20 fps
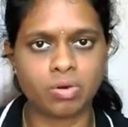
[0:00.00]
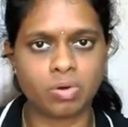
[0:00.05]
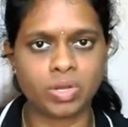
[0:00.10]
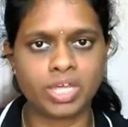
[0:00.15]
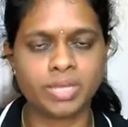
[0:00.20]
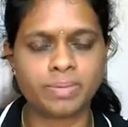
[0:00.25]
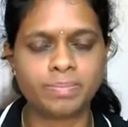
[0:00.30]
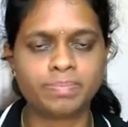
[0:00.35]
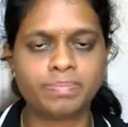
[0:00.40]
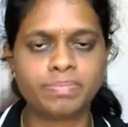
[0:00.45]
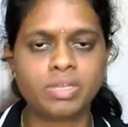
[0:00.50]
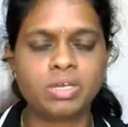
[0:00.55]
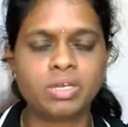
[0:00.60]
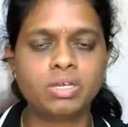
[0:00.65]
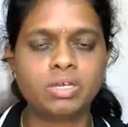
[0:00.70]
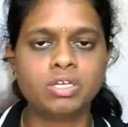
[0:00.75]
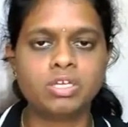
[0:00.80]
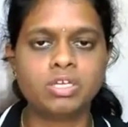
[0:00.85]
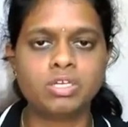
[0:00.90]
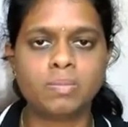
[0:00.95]
Okay.
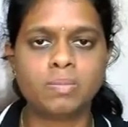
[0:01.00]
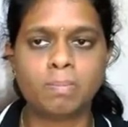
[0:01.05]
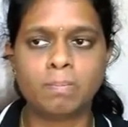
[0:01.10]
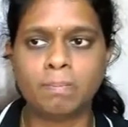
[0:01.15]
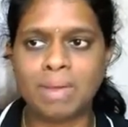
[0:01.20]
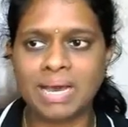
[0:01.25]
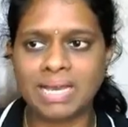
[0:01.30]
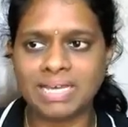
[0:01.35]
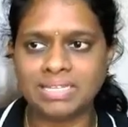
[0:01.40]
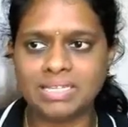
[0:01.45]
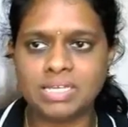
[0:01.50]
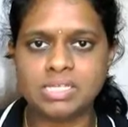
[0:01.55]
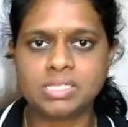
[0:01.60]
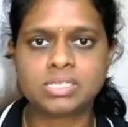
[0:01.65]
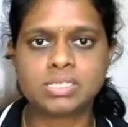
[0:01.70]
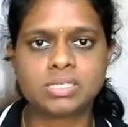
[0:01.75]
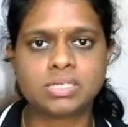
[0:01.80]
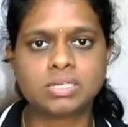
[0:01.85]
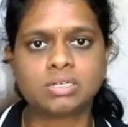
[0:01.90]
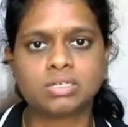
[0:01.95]
By
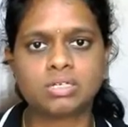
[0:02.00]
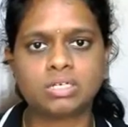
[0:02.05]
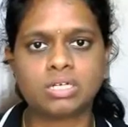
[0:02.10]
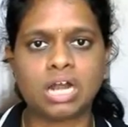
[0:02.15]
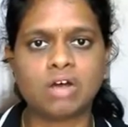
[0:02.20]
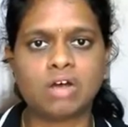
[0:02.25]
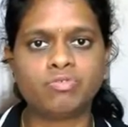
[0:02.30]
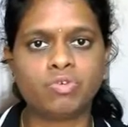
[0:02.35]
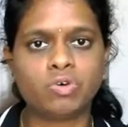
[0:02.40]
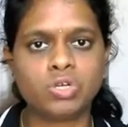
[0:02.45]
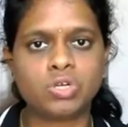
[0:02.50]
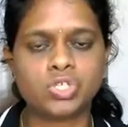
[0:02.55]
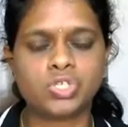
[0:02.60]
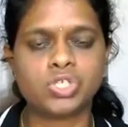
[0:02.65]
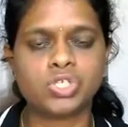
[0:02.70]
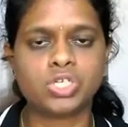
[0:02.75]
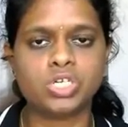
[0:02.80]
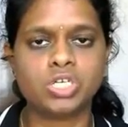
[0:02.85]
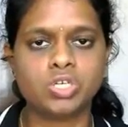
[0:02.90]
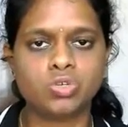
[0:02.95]
this
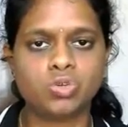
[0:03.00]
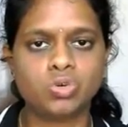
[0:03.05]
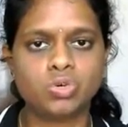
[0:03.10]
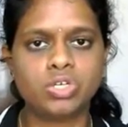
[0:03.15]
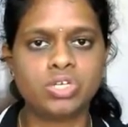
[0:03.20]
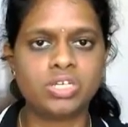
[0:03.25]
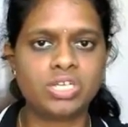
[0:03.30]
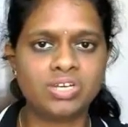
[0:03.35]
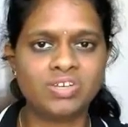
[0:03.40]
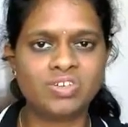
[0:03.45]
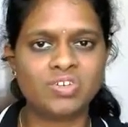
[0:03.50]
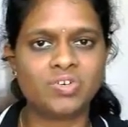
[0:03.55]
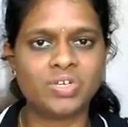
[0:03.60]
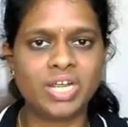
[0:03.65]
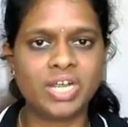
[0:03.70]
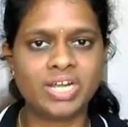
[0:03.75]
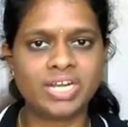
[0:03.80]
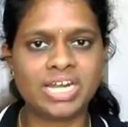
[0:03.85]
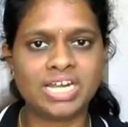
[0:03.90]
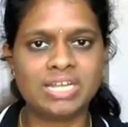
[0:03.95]
graphology, you know, you can
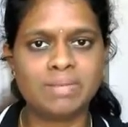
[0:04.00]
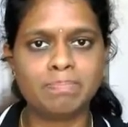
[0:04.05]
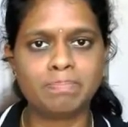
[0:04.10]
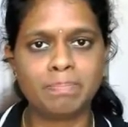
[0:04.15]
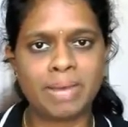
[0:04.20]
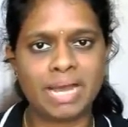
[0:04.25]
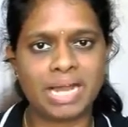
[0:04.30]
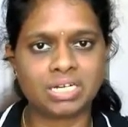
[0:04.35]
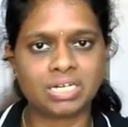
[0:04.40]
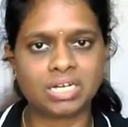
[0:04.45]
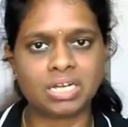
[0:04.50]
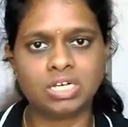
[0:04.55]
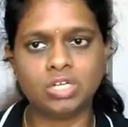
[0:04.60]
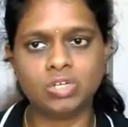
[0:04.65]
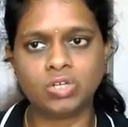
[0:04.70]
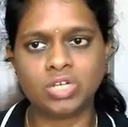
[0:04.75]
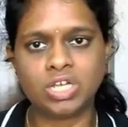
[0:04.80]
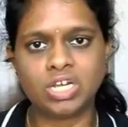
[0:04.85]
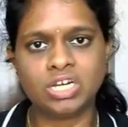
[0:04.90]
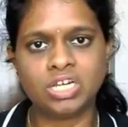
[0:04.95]
create an impact and
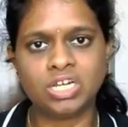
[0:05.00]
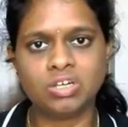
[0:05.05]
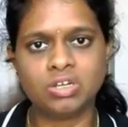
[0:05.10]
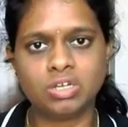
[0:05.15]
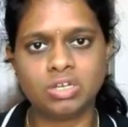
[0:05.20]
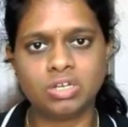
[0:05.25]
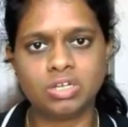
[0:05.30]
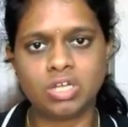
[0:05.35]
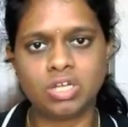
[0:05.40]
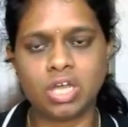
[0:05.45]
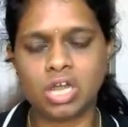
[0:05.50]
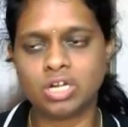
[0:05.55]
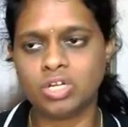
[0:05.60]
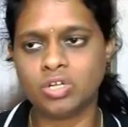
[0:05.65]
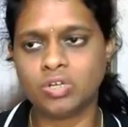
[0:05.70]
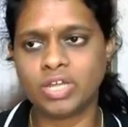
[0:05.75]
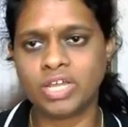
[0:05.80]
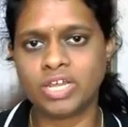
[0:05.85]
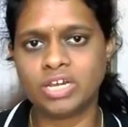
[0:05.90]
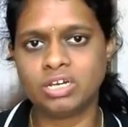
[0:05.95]
you can
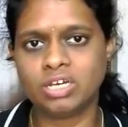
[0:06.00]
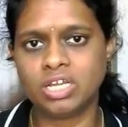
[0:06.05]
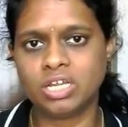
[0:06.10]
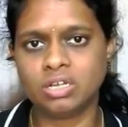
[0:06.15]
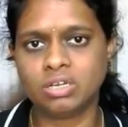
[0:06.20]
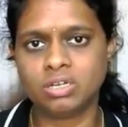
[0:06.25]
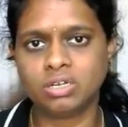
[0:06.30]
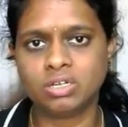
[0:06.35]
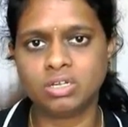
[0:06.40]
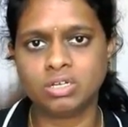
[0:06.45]
and you can